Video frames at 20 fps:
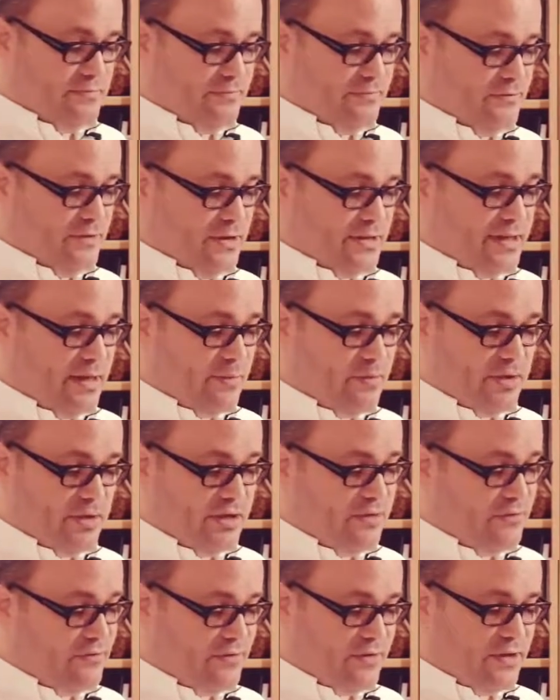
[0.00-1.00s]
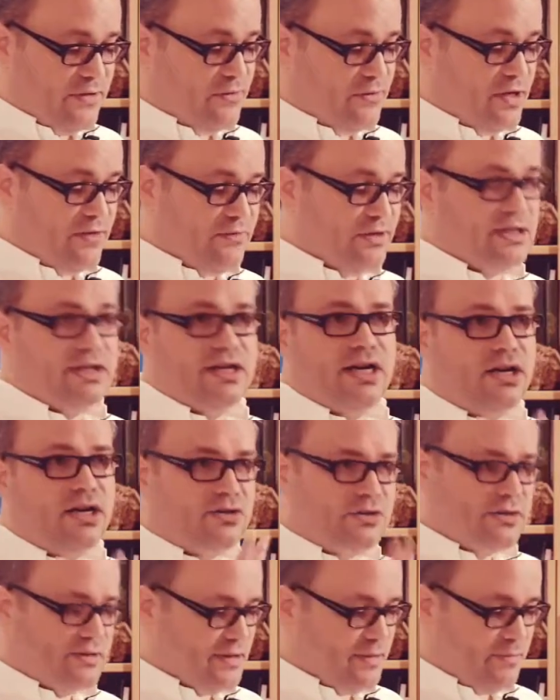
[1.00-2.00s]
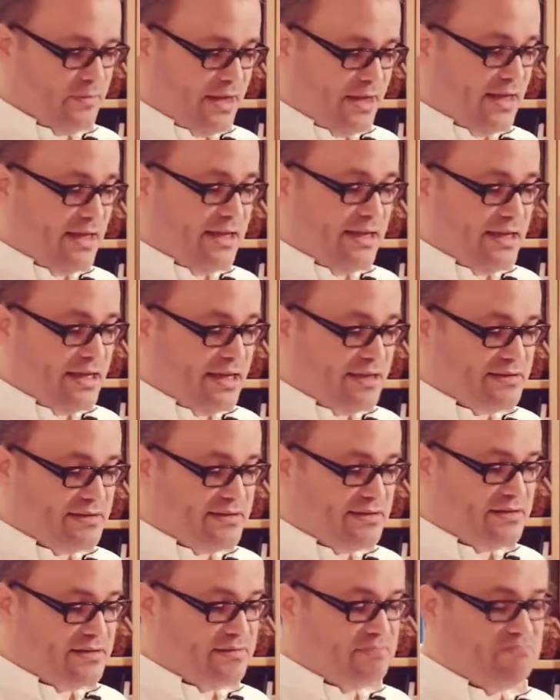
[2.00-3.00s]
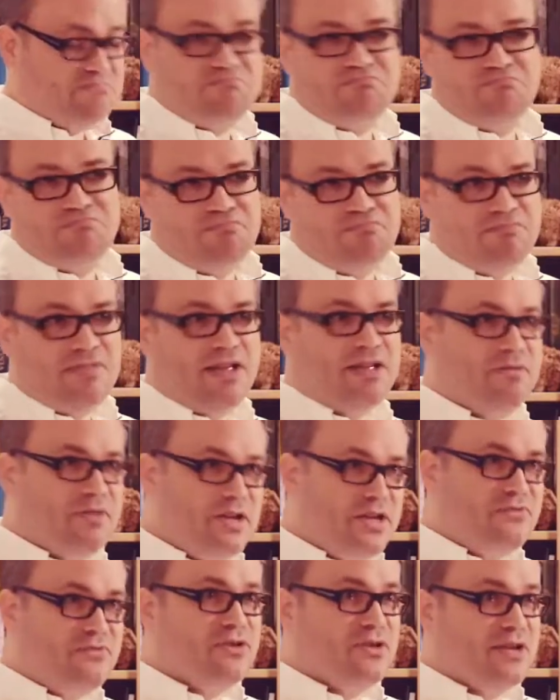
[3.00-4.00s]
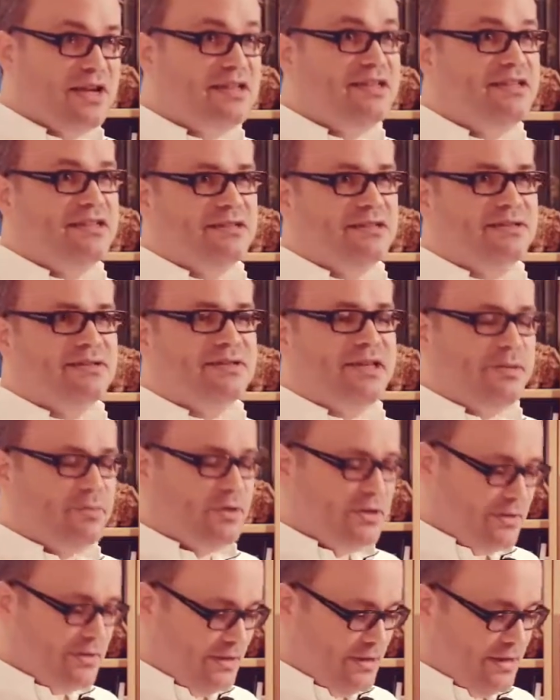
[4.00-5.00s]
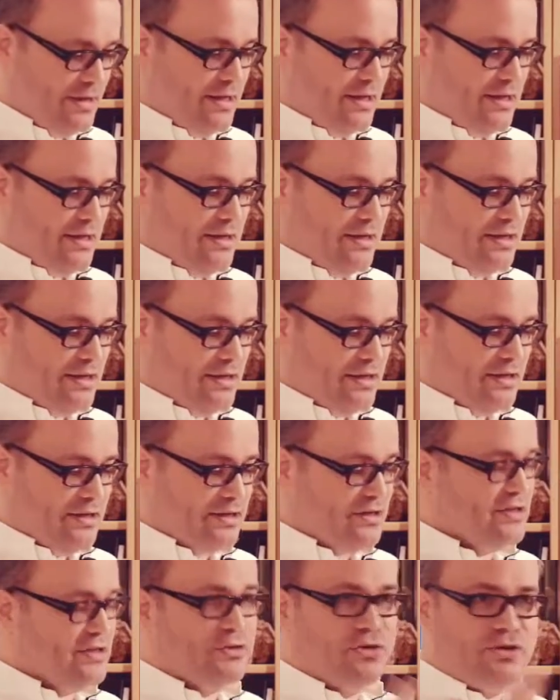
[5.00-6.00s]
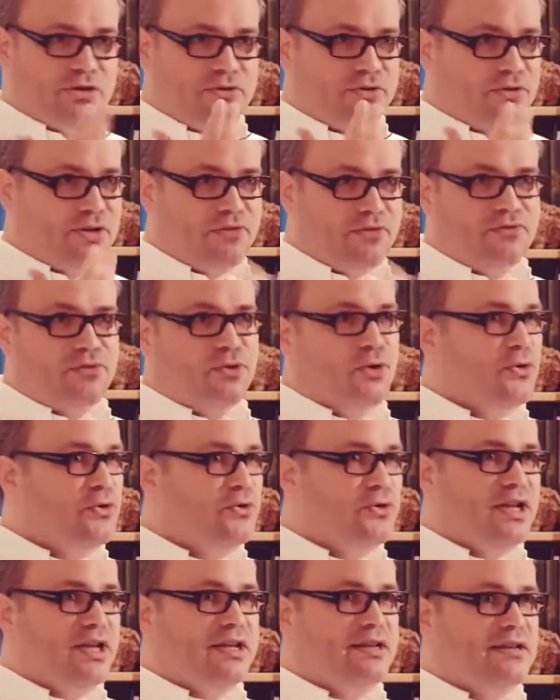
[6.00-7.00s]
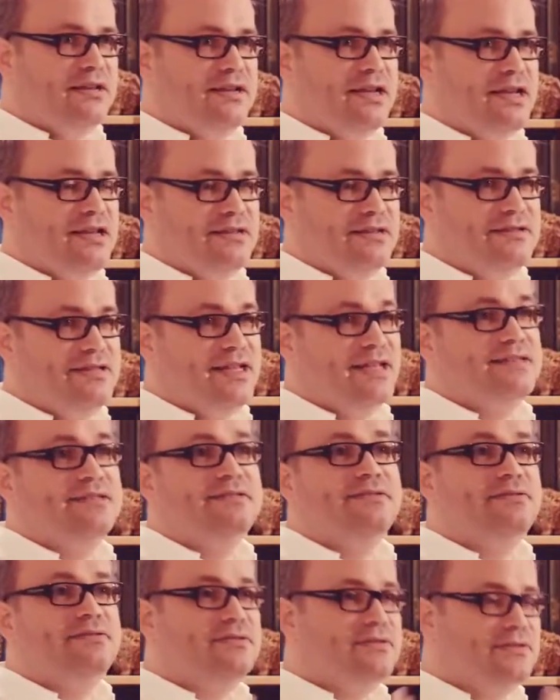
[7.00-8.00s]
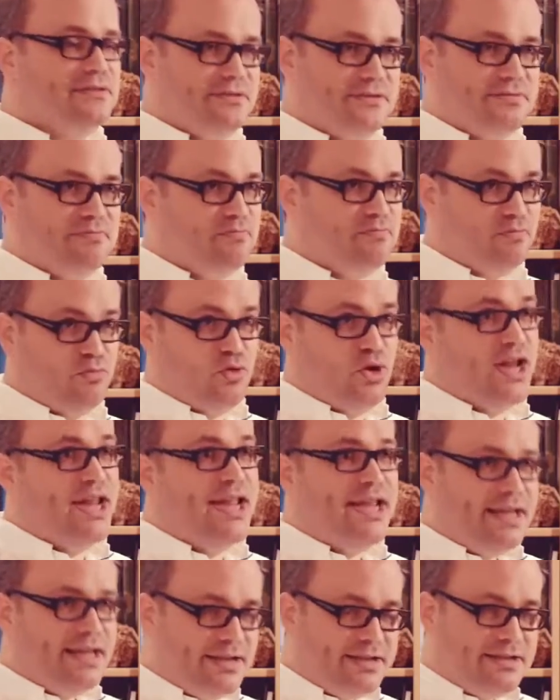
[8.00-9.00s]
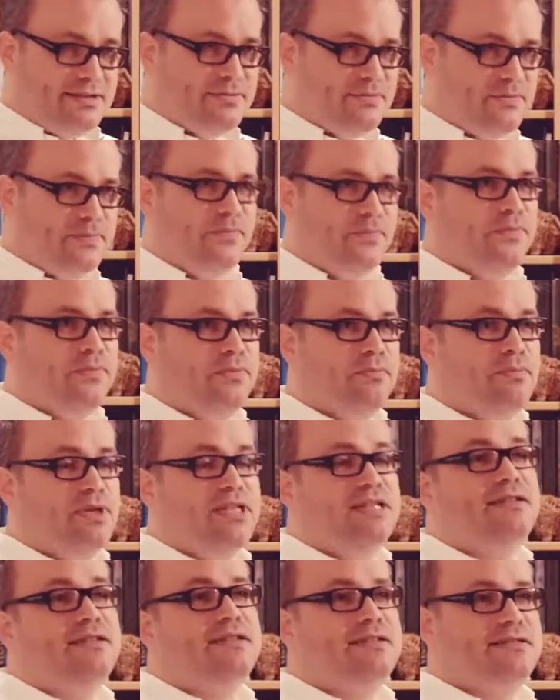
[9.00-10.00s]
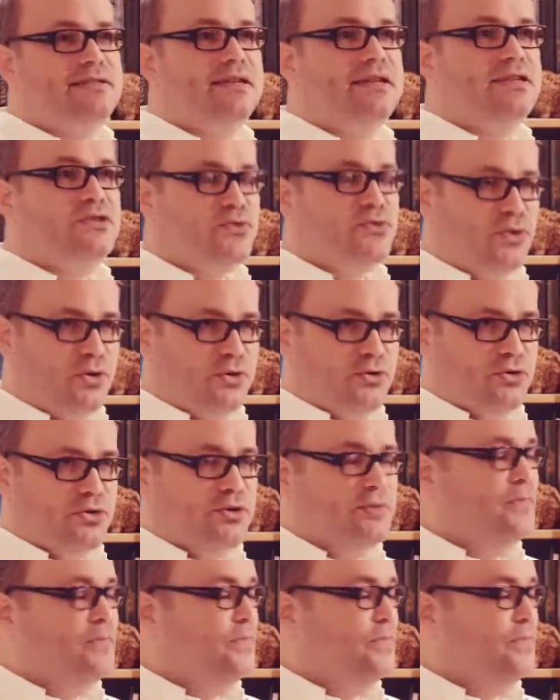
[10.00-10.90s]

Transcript: for example, if you have a car or something, if you're lucky, it's stable. You go on a rough road and it doesn't break, but it doesn't get stronger.